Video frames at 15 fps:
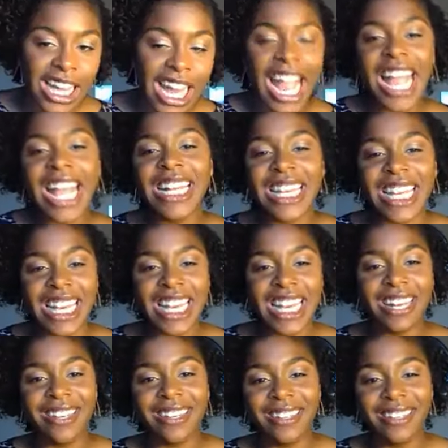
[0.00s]
and
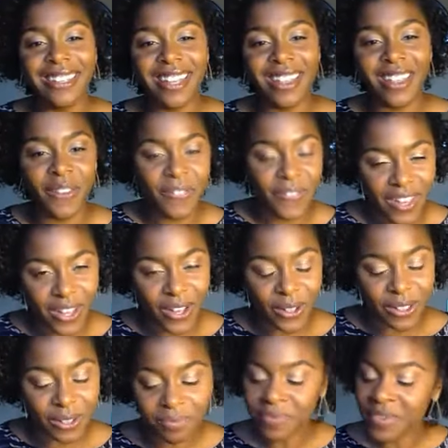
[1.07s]
in the
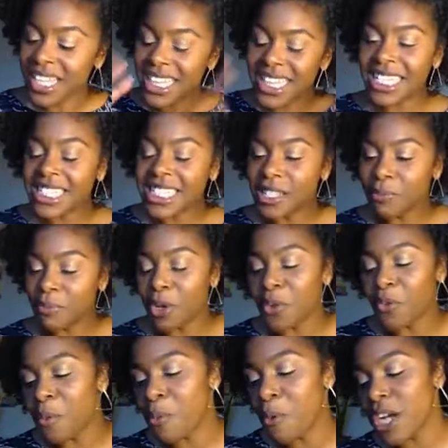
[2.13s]
field. This is a
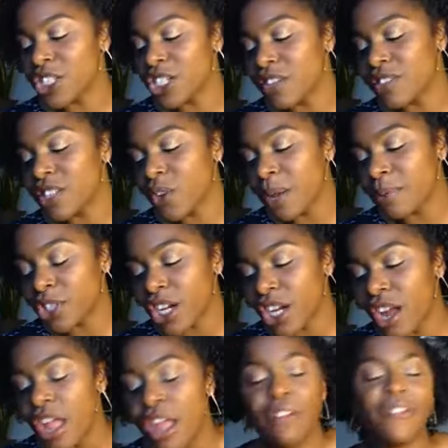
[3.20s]
beautiful portion of
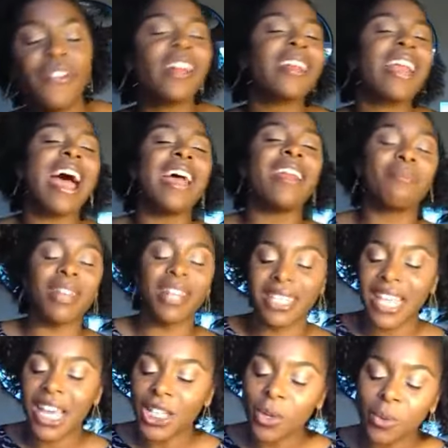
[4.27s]
scripture. Fear not. I'm going to
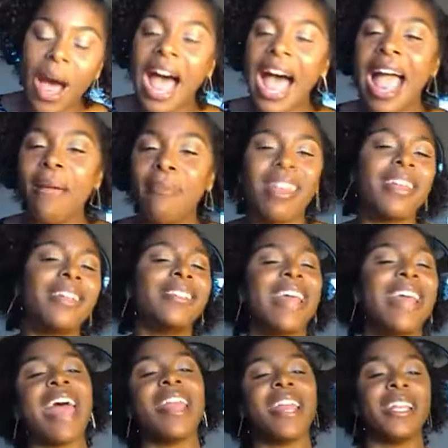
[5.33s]
tell you why, because
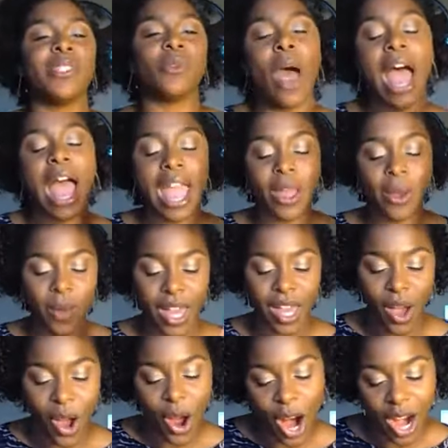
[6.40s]
that is why
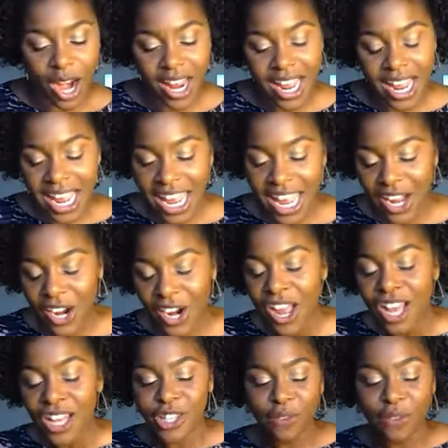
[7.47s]
we are here.
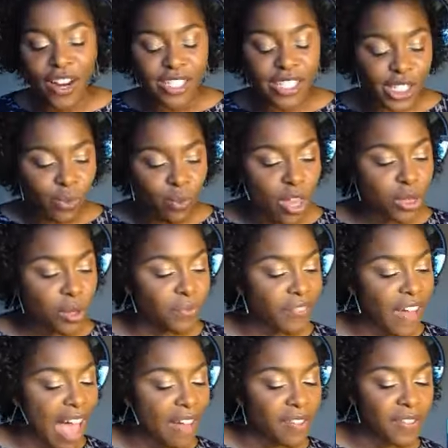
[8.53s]
So verses
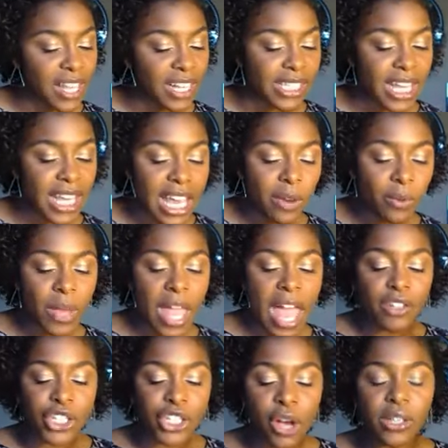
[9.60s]
1-5 of this, again, we
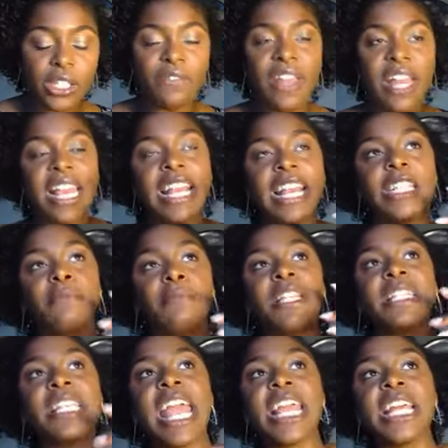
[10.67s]
have Joseph that he has been
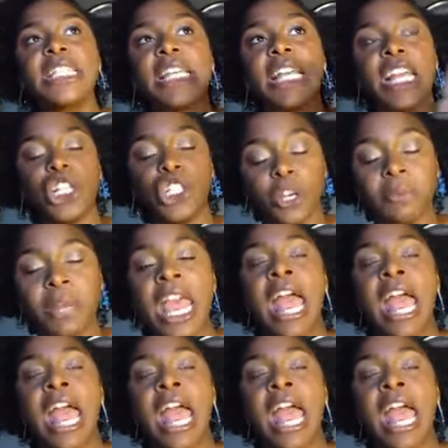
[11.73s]
taken to Egypt,